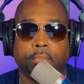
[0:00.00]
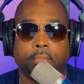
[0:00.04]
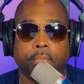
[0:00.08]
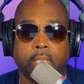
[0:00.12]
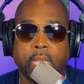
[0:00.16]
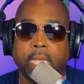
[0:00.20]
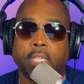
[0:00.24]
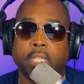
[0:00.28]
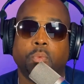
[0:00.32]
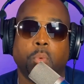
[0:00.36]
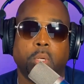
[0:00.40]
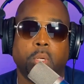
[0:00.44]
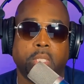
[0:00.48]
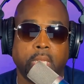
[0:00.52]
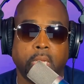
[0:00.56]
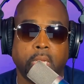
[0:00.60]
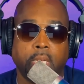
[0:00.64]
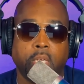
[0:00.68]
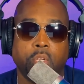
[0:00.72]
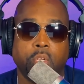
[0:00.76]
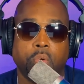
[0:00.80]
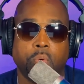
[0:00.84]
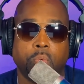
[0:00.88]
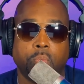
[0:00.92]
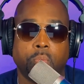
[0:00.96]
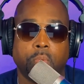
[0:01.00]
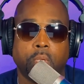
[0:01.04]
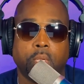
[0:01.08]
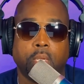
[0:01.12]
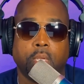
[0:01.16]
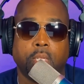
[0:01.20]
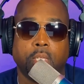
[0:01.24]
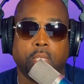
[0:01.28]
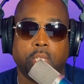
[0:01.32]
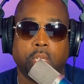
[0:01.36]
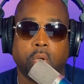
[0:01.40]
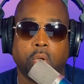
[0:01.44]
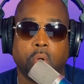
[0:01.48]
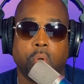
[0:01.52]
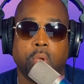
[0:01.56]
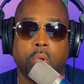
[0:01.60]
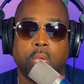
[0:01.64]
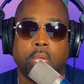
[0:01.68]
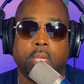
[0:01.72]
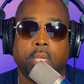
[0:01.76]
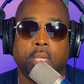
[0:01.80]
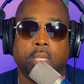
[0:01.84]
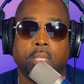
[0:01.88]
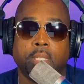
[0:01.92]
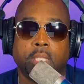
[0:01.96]
That's what they do. So
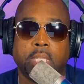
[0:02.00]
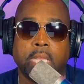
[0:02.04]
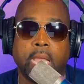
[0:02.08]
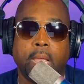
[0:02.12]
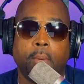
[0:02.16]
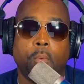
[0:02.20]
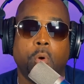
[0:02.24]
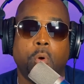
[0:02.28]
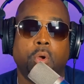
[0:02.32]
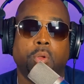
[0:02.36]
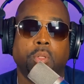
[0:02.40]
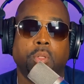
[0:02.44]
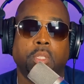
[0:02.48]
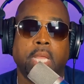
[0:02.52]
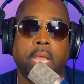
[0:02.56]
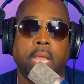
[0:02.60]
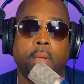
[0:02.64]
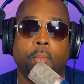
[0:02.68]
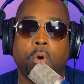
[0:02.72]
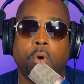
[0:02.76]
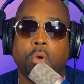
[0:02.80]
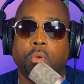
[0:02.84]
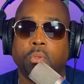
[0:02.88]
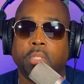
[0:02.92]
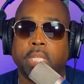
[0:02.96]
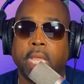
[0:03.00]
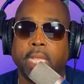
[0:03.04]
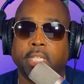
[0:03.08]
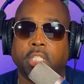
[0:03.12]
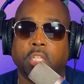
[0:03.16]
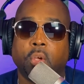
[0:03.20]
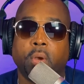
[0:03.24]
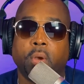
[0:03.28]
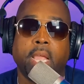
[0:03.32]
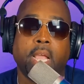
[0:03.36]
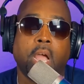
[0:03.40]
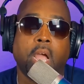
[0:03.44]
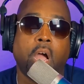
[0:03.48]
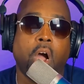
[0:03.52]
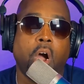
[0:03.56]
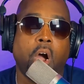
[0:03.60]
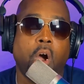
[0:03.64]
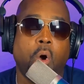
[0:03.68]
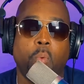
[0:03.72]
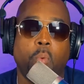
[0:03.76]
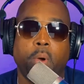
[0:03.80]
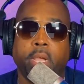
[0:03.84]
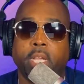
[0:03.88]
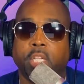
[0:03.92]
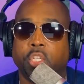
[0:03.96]
they can
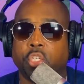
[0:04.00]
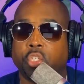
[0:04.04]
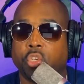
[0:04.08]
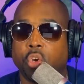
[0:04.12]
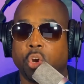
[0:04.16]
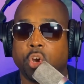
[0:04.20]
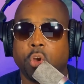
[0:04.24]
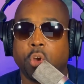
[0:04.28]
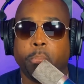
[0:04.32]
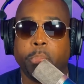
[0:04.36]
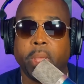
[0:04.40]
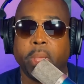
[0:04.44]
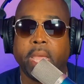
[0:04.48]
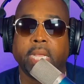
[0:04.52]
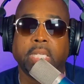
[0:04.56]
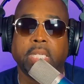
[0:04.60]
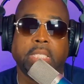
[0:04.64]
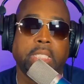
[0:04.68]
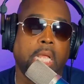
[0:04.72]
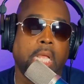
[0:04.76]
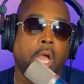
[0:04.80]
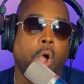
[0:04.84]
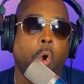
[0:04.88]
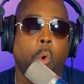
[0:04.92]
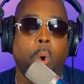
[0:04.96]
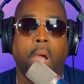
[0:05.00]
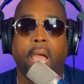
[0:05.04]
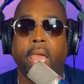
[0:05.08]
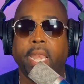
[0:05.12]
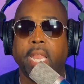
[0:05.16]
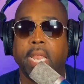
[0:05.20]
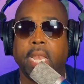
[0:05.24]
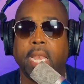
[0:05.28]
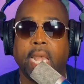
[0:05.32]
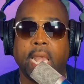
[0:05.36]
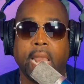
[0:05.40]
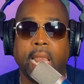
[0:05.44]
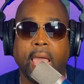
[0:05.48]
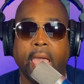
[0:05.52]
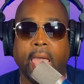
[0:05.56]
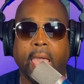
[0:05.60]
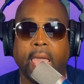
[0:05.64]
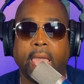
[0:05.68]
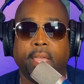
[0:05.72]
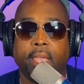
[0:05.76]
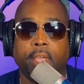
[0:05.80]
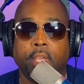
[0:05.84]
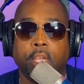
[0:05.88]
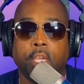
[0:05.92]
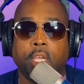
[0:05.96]
always circle back and say, oh, I didn't
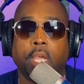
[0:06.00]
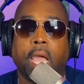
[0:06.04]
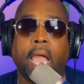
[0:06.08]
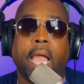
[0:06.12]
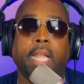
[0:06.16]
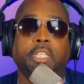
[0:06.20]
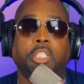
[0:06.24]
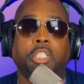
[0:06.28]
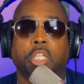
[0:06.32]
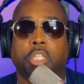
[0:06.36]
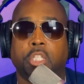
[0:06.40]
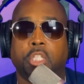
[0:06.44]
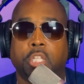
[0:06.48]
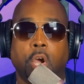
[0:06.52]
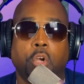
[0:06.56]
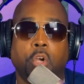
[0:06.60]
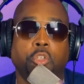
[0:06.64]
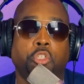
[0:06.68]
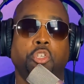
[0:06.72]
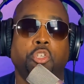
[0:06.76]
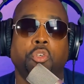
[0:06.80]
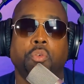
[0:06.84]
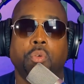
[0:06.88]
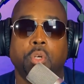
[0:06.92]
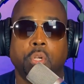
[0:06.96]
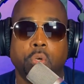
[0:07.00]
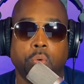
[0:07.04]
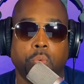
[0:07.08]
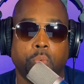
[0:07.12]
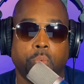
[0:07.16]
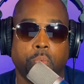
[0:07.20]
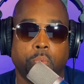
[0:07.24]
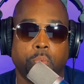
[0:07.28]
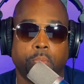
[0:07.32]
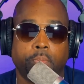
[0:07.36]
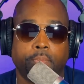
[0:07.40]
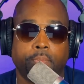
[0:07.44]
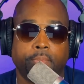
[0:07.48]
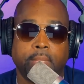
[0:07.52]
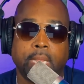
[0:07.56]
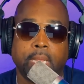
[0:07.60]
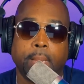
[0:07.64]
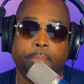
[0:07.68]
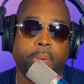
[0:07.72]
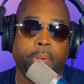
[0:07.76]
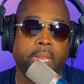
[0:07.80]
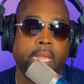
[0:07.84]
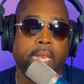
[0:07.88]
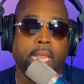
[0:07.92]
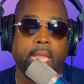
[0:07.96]
lie. I just thought you knew. They
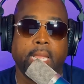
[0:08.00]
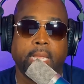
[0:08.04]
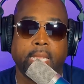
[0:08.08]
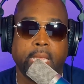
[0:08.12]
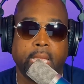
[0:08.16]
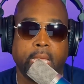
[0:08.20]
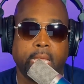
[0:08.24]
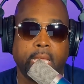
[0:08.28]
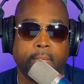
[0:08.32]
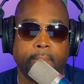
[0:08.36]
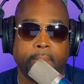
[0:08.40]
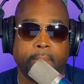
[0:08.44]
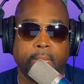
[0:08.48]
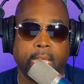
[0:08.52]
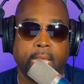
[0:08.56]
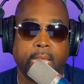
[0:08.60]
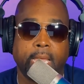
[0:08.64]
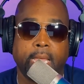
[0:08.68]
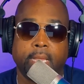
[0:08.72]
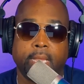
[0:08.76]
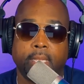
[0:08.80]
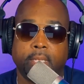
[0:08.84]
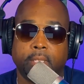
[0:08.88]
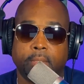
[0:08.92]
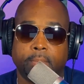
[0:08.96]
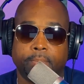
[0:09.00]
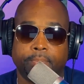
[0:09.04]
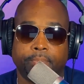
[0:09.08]
play that game, guys.